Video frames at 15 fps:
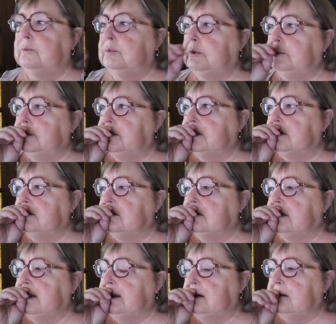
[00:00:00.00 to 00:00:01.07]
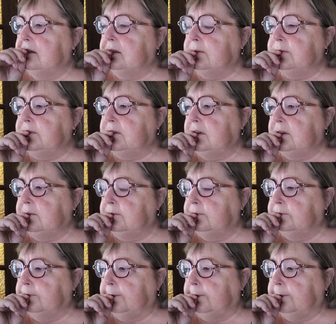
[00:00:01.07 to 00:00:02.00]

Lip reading: was looking at something,